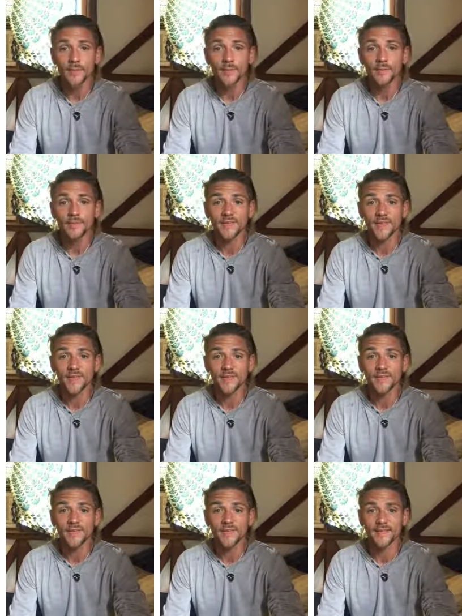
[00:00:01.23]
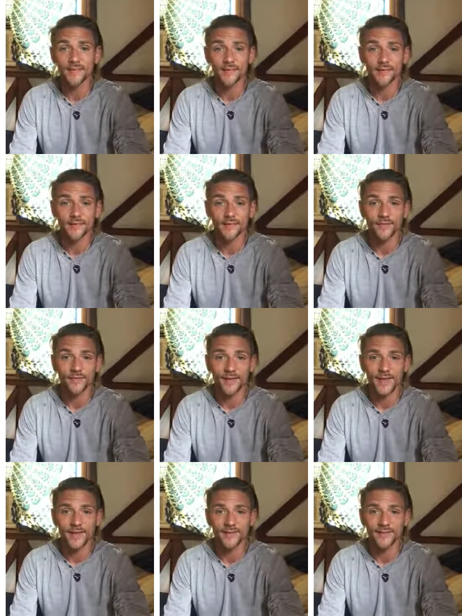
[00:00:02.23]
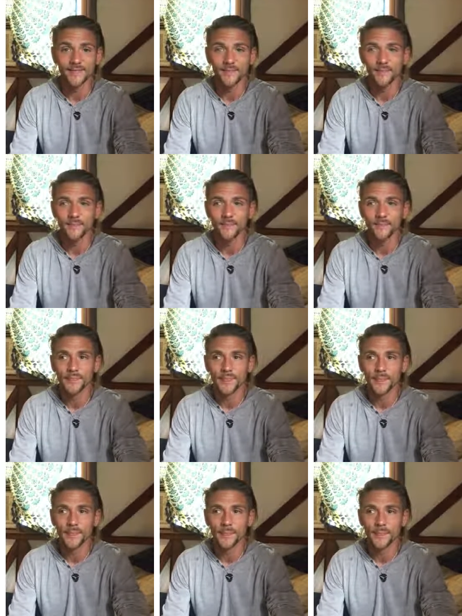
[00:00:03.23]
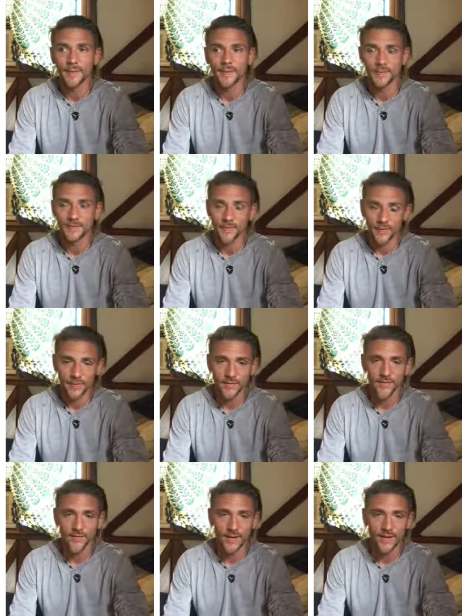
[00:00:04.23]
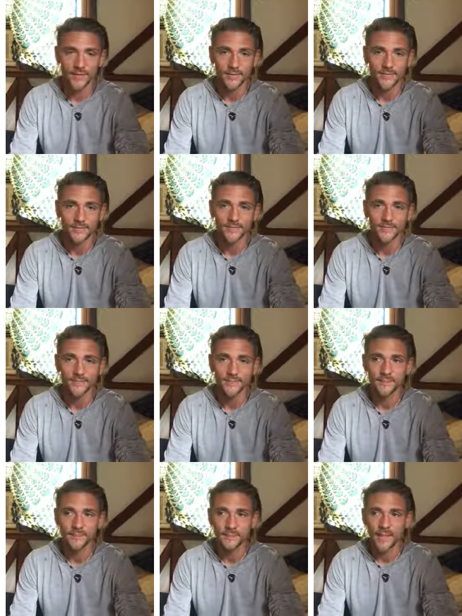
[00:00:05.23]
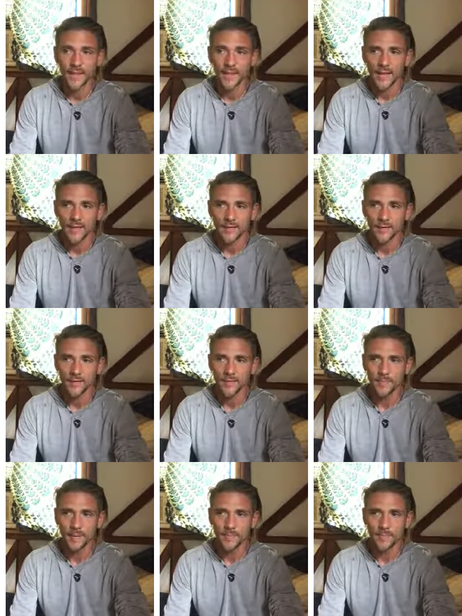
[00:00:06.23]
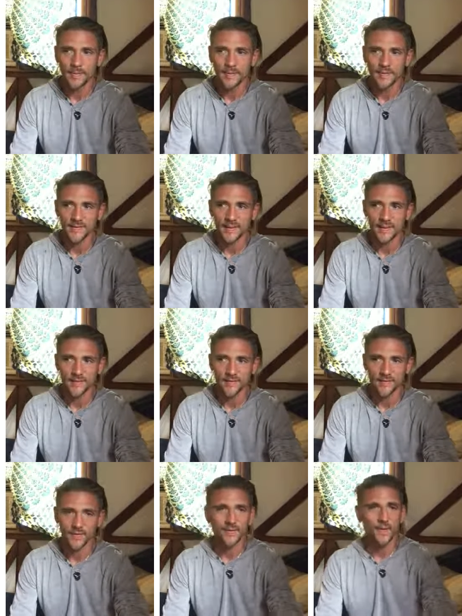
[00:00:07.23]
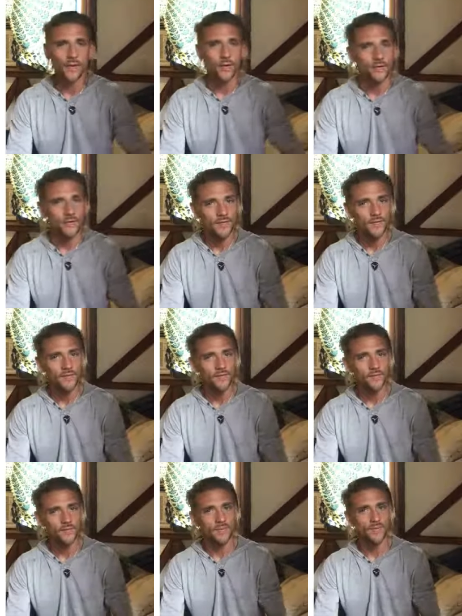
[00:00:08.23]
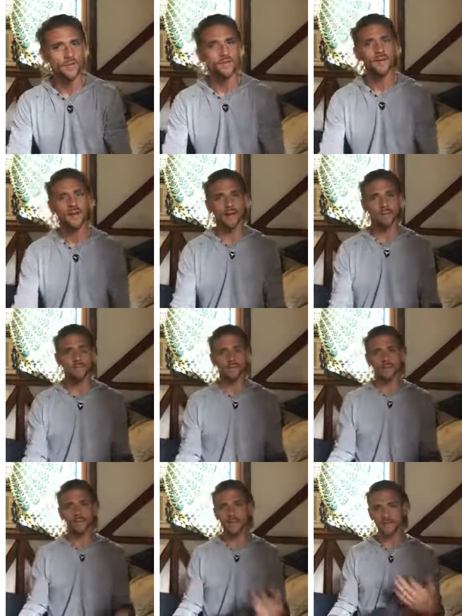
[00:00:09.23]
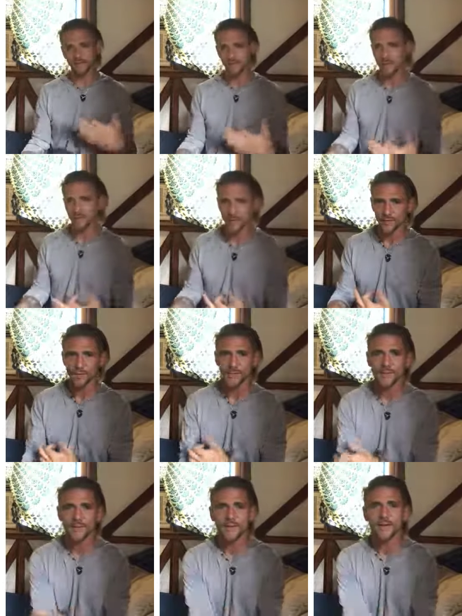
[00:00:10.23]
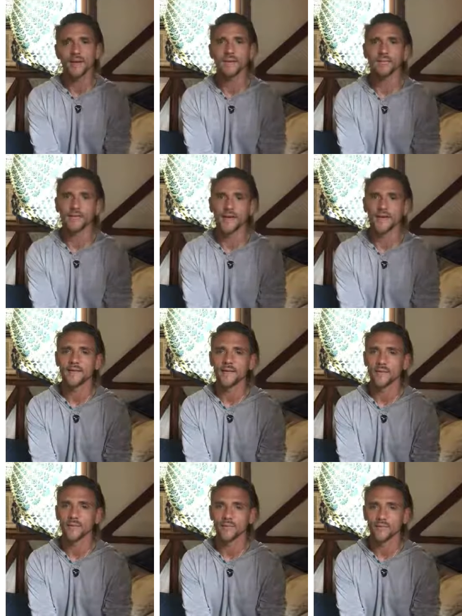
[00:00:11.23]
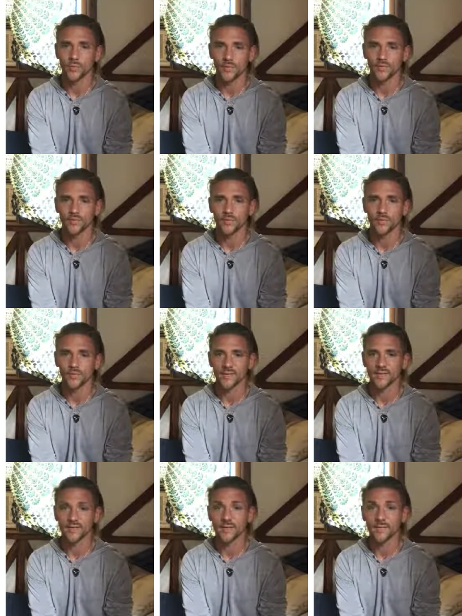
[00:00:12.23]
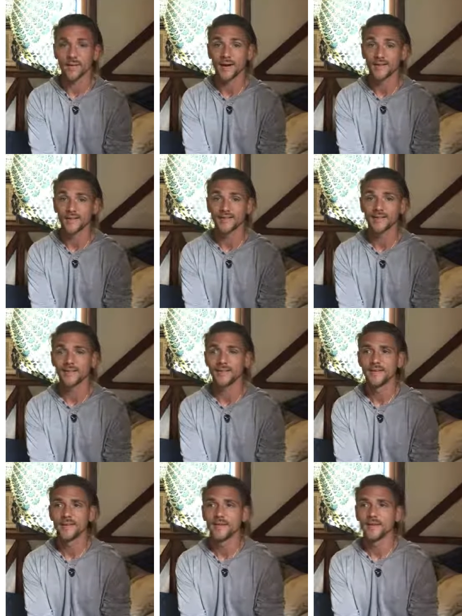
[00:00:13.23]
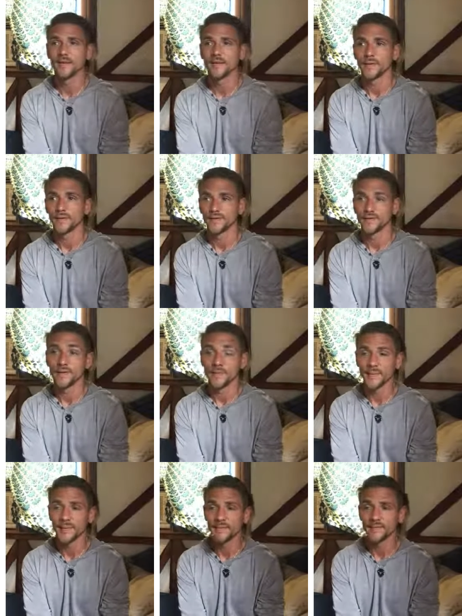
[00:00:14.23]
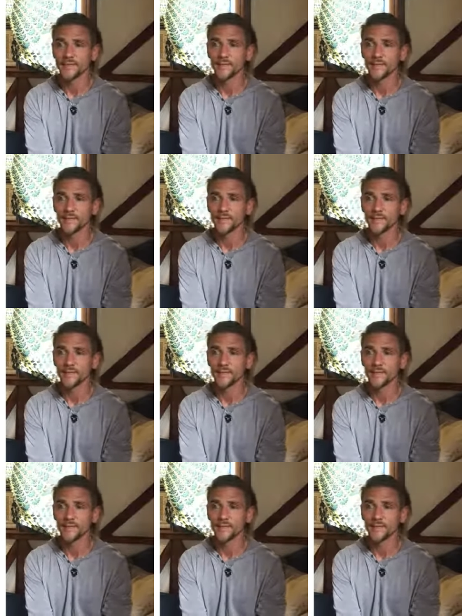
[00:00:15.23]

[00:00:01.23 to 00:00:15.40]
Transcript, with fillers: People say that the earth is flat, but the earth is hollow. And the earth probably isn't actually the earth as we know it. I believe that the earth may be a planet that was once known as Tiamat or Tiamat.